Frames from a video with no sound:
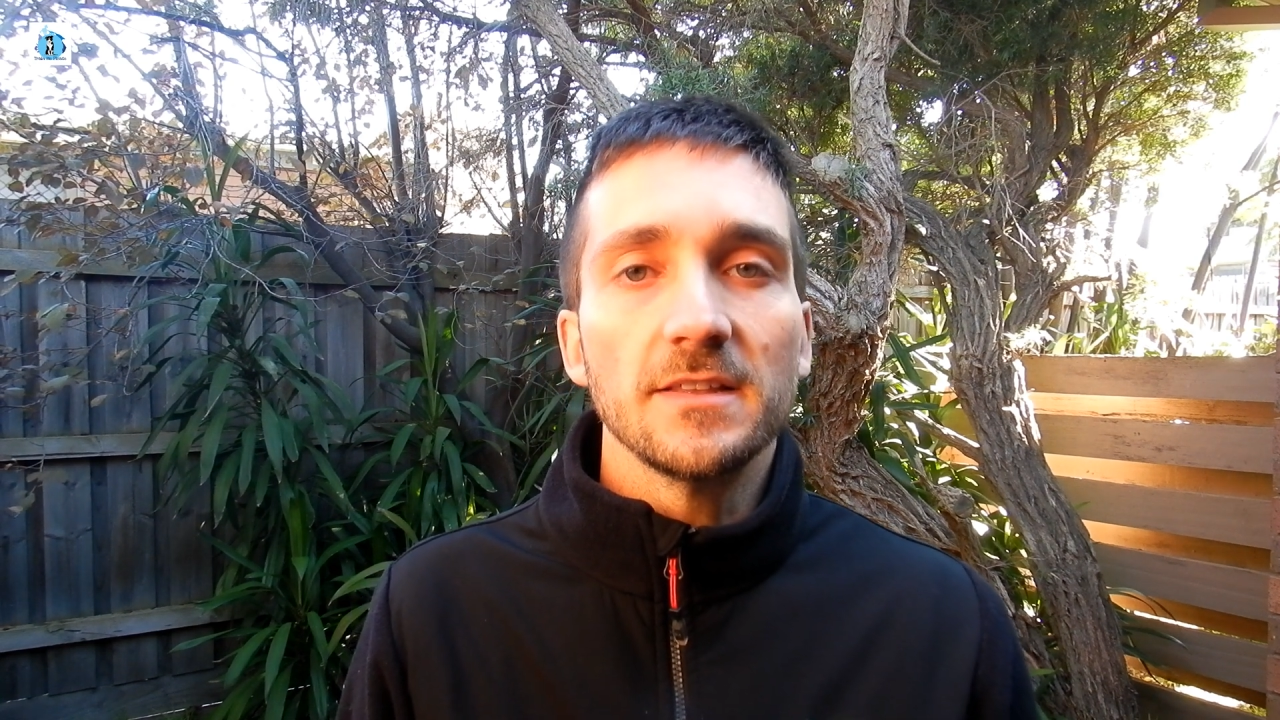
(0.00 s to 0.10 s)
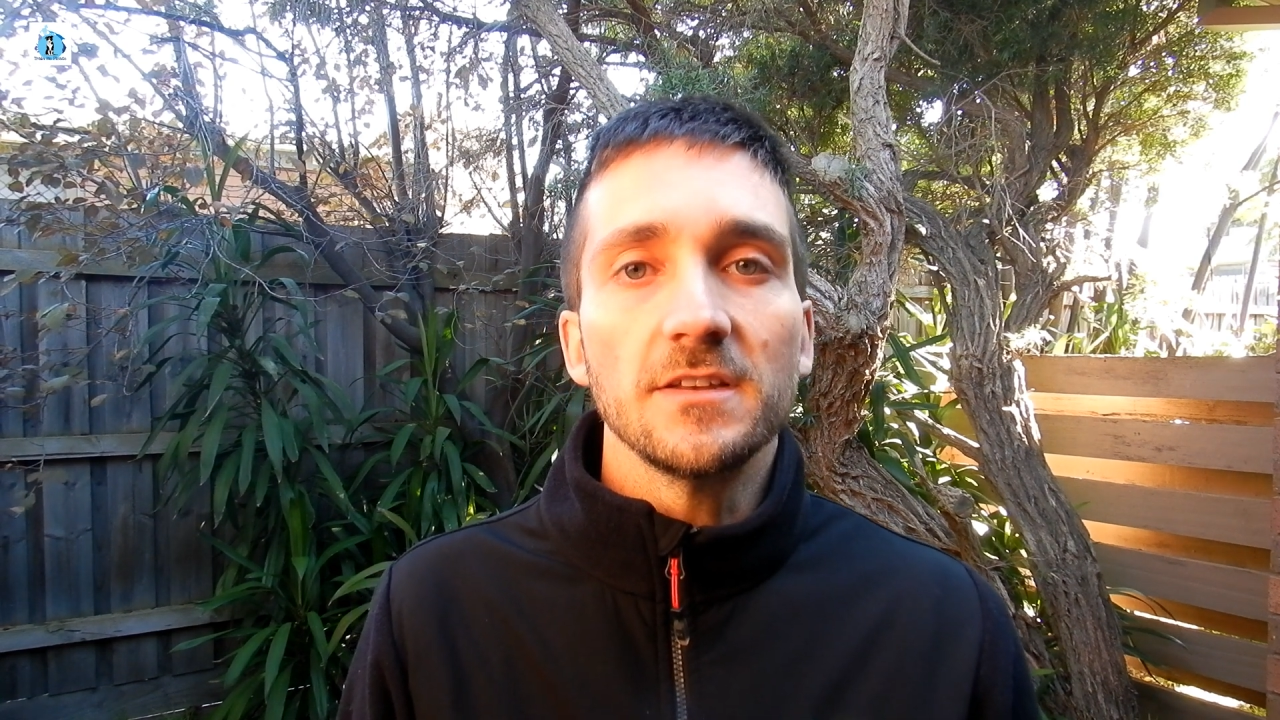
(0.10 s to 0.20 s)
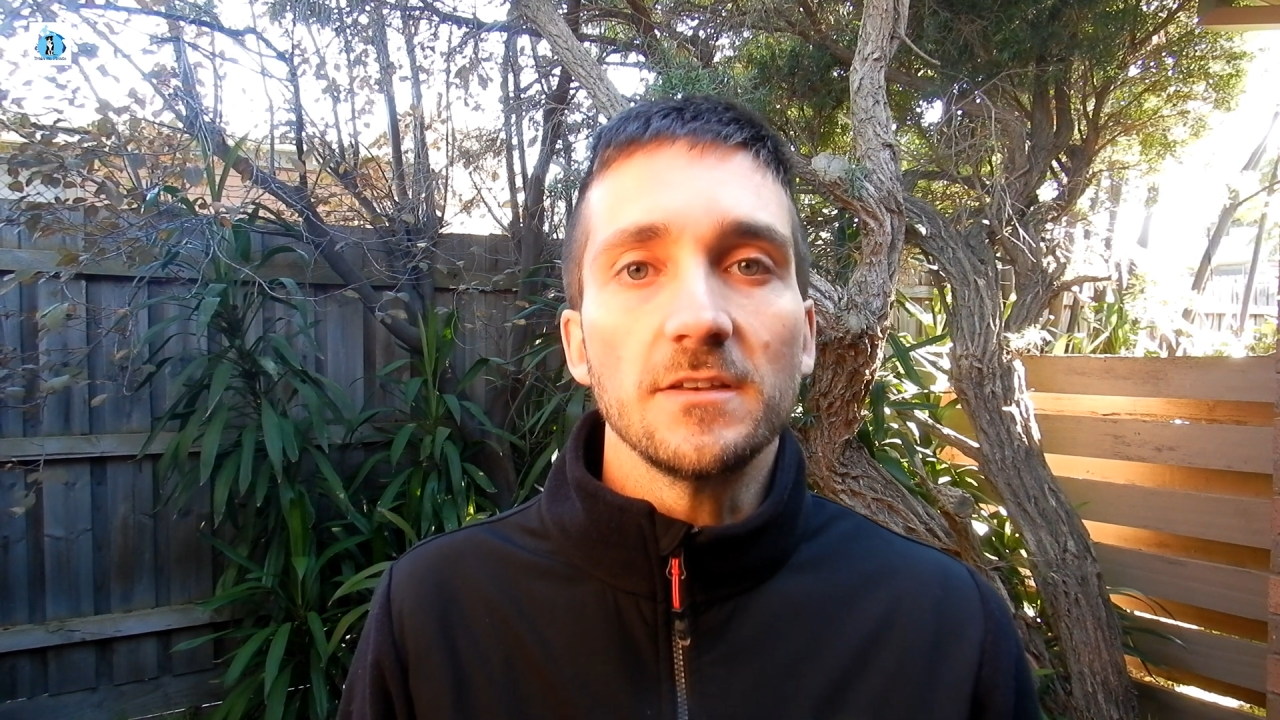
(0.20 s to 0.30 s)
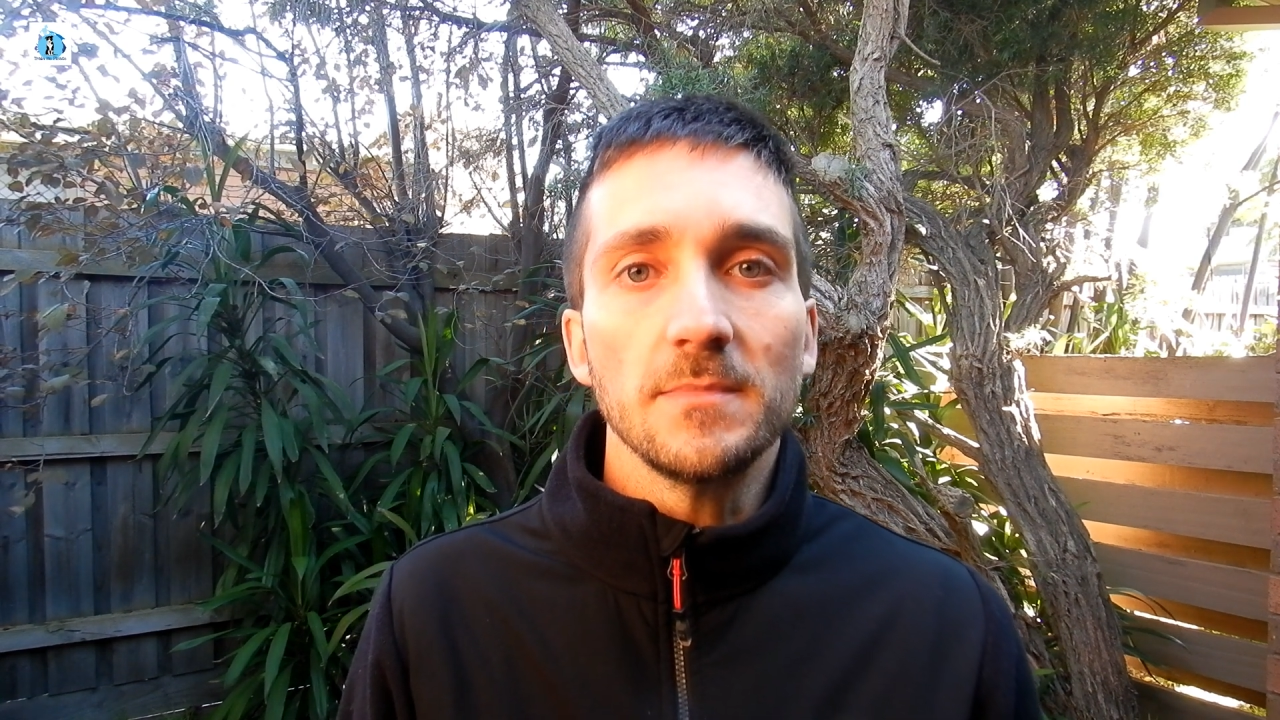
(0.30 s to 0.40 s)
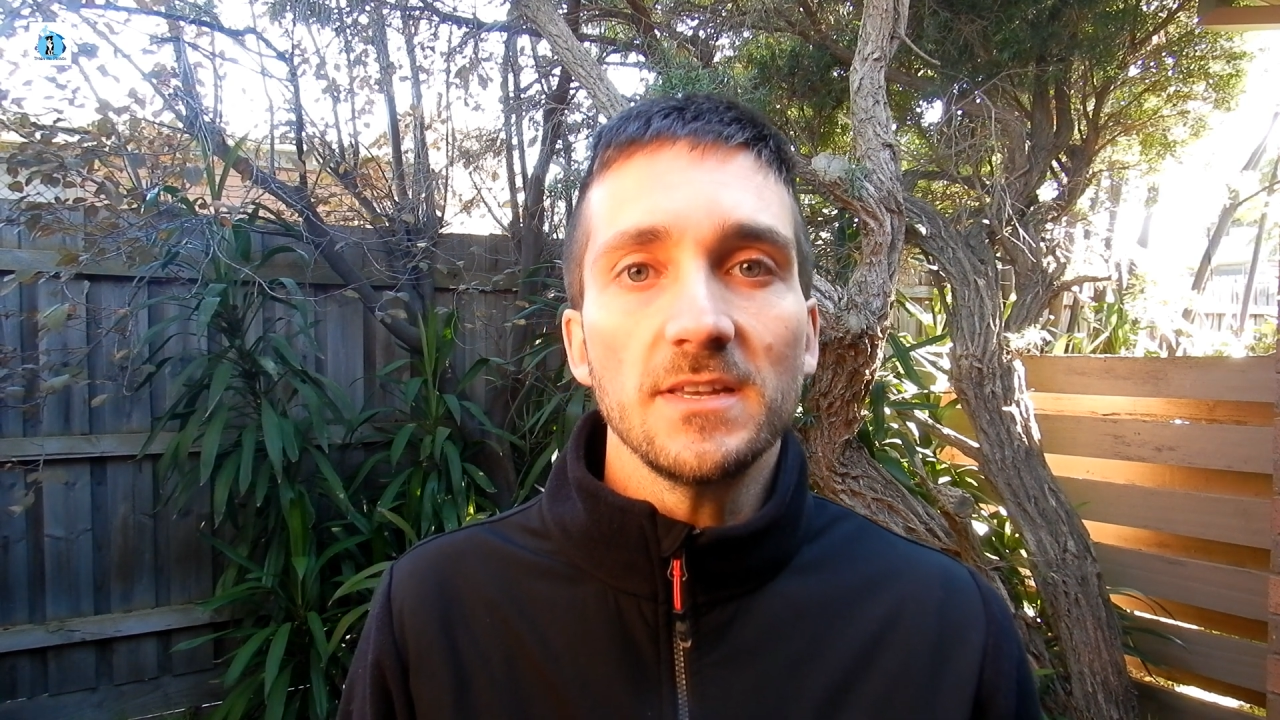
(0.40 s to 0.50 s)
and
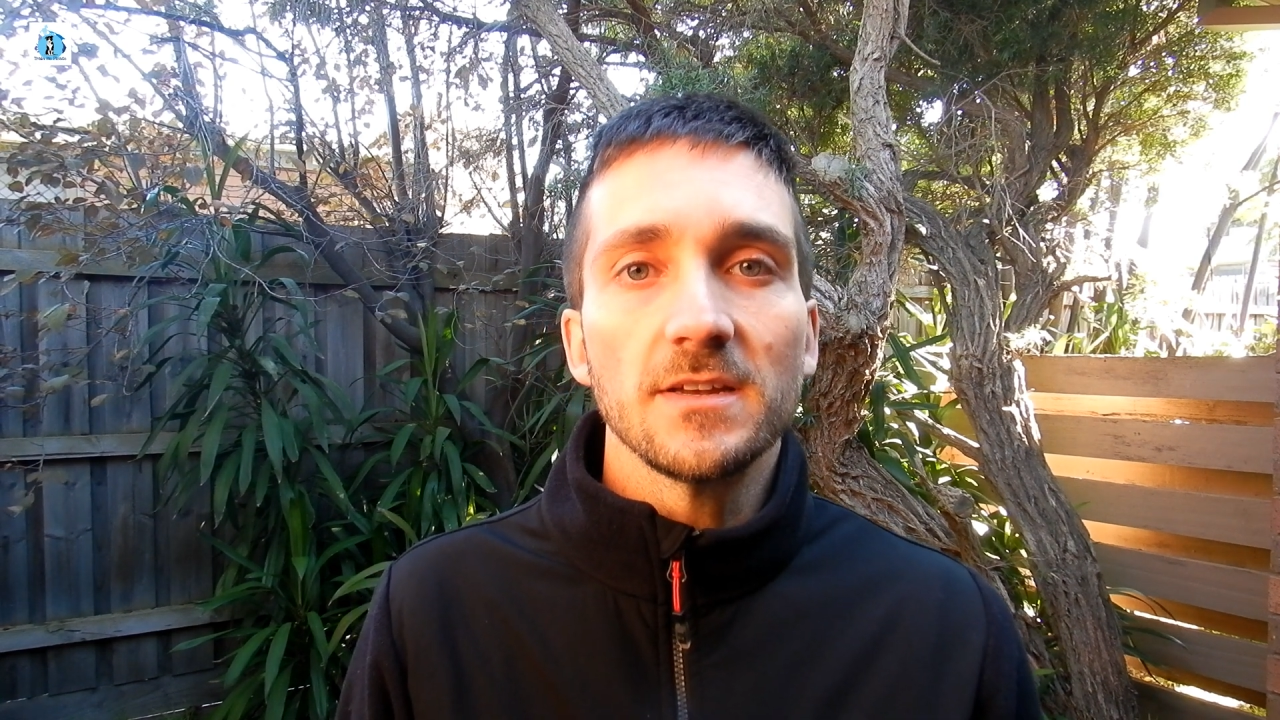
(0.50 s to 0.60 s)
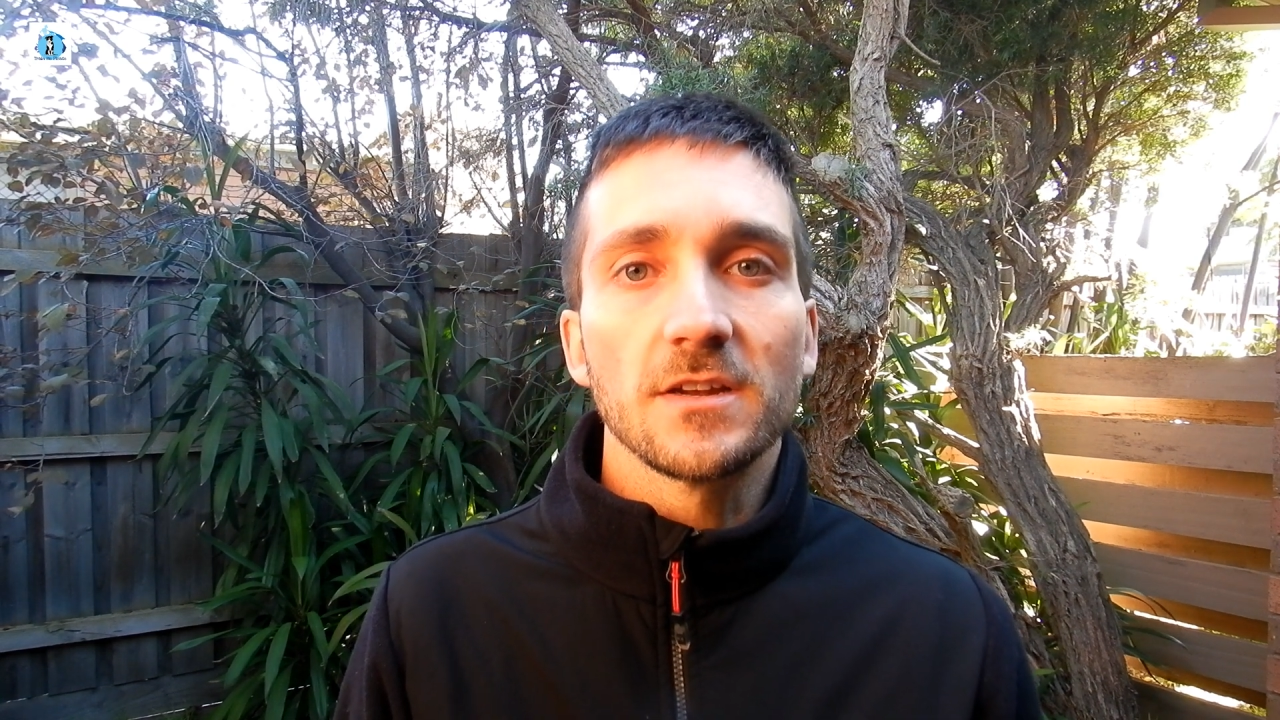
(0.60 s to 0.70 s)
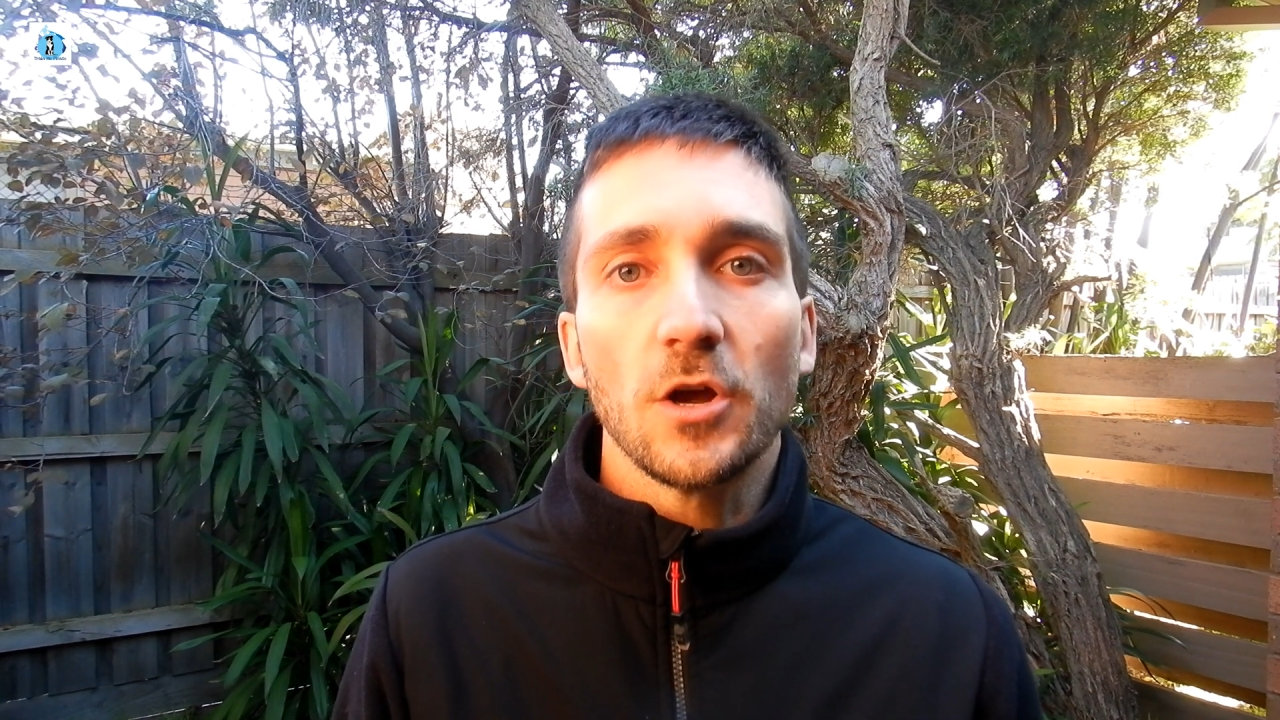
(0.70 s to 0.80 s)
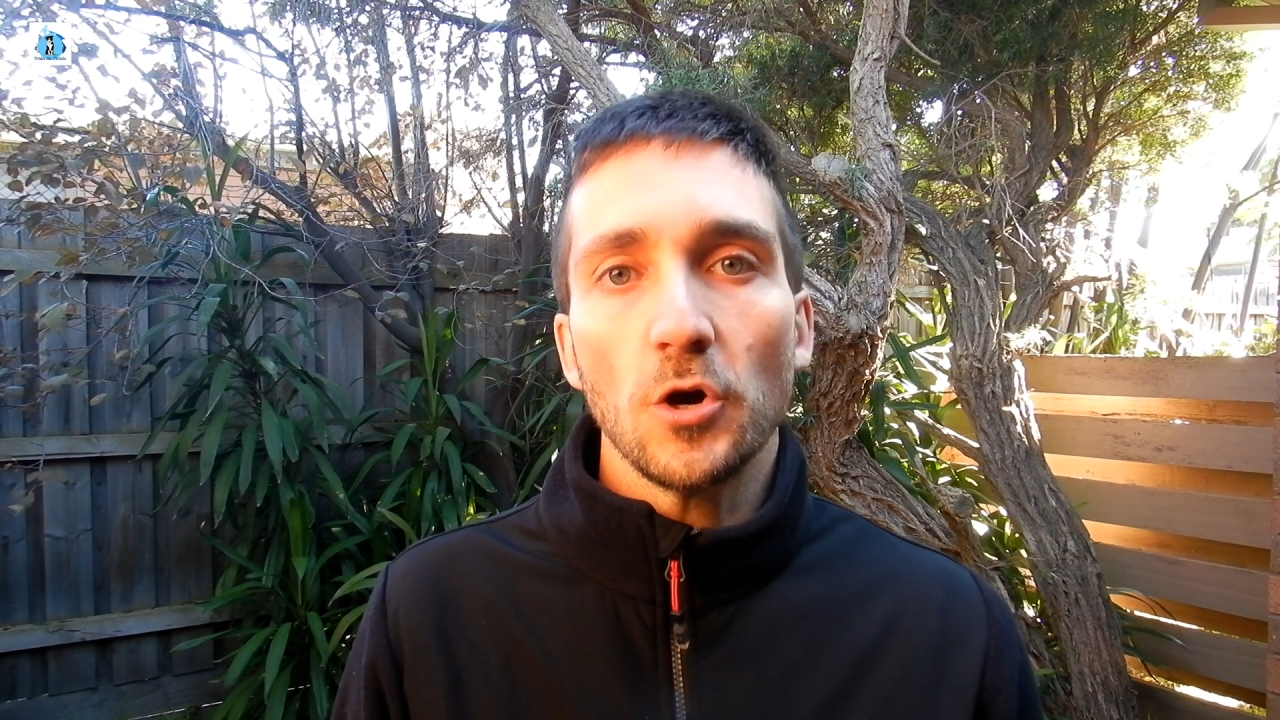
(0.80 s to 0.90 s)
the immediate